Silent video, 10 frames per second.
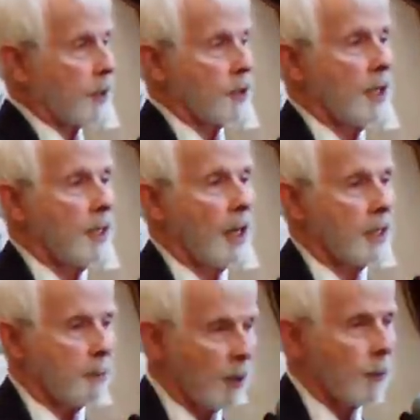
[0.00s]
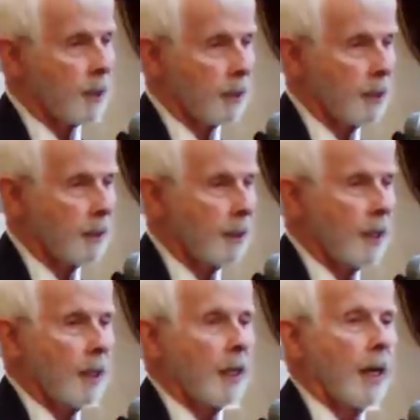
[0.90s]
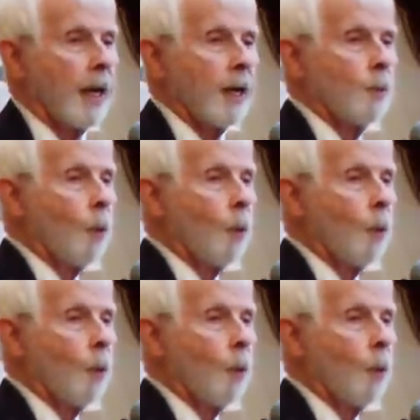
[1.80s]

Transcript: section had not yet been written. And